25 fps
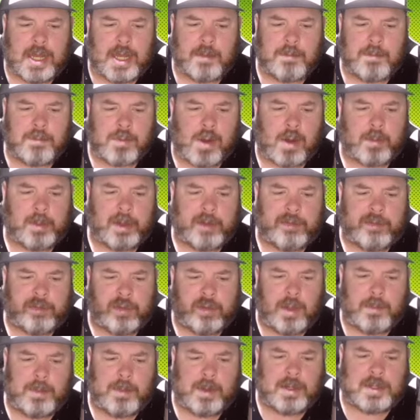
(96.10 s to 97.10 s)
Probably
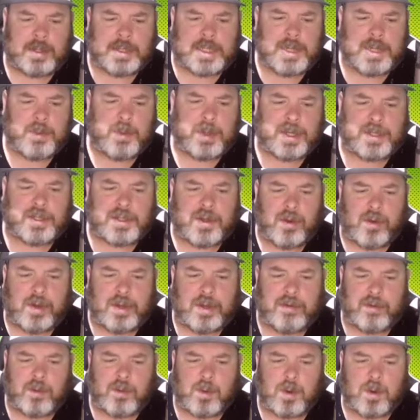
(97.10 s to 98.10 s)
flip it, see what it's
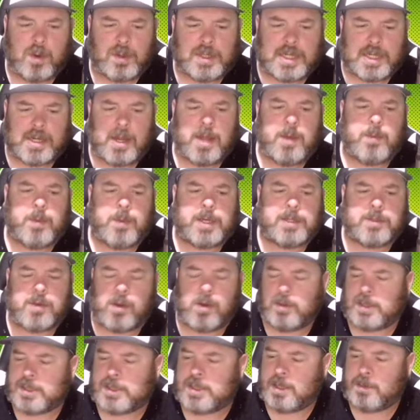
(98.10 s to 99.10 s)
going for tonight when I
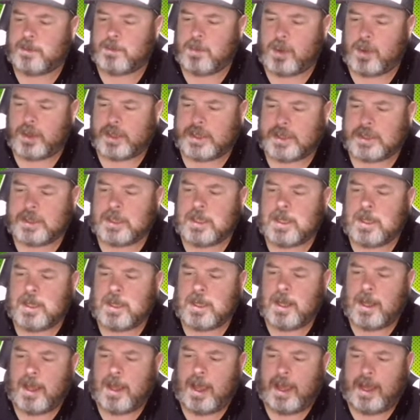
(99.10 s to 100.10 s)
start listing books.
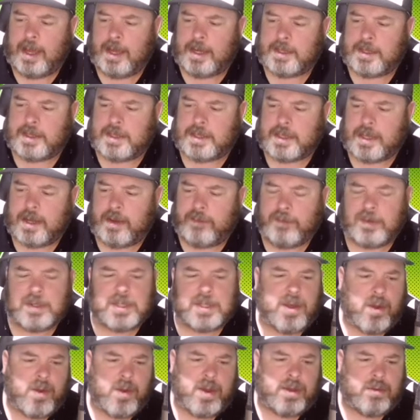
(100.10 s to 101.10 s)
And if it's
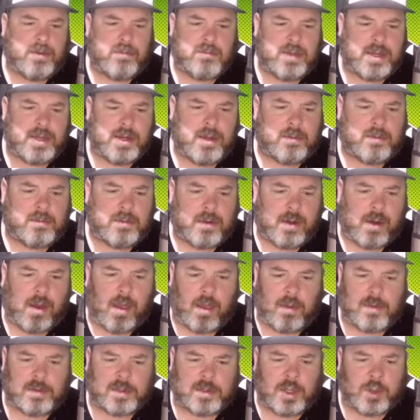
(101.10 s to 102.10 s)
going,
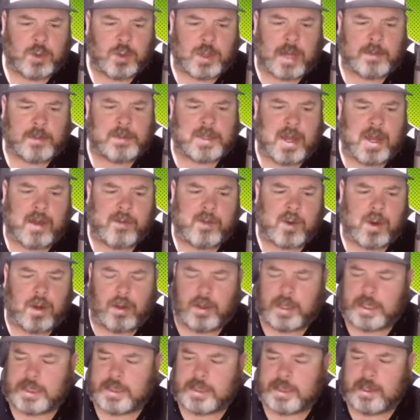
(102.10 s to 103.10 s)
2 times cover,
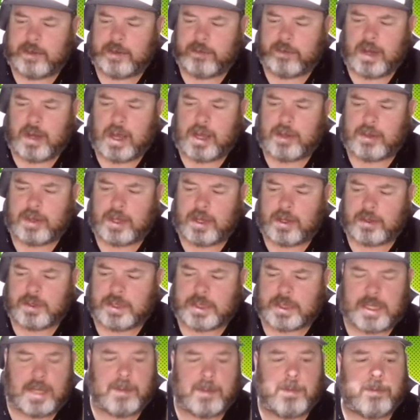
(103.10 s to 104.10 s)
I'll list it. If not, then I'll
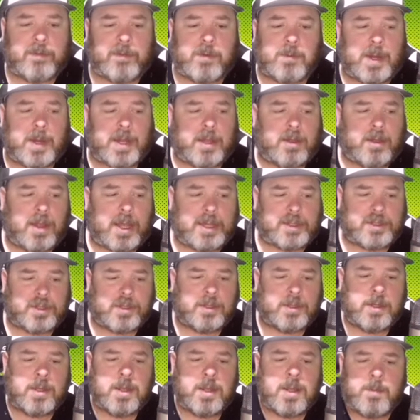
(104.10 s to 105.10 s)
just keep it for my
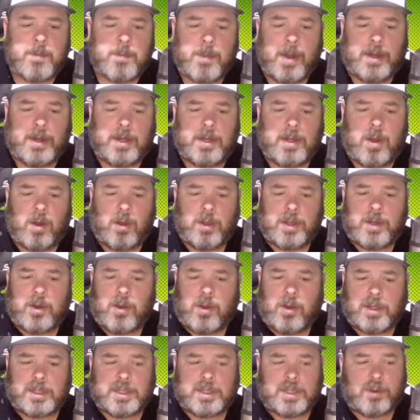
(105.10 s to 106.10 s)
collection. But all in
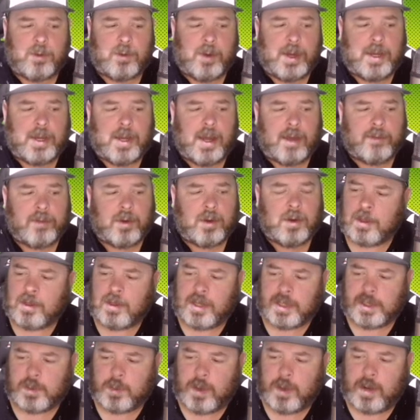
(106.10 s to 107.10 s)
all, it's a great cover.
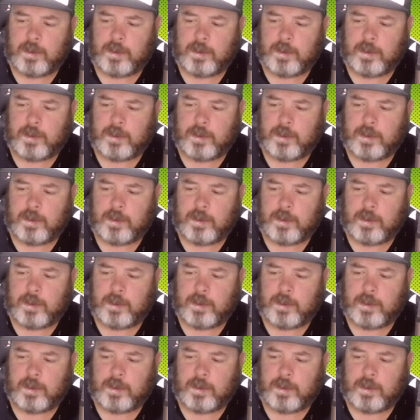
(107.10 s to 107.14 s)
This one I